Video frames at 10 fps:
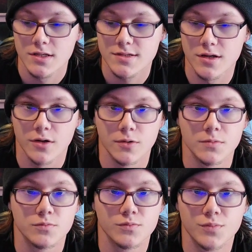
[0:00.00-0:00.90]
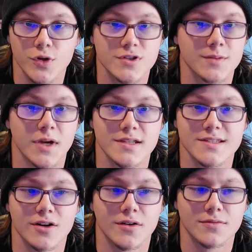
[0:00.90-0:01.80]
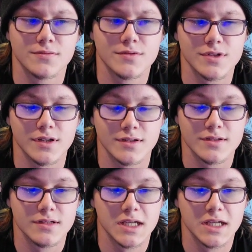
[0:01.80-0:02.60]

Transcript: So pushing myself to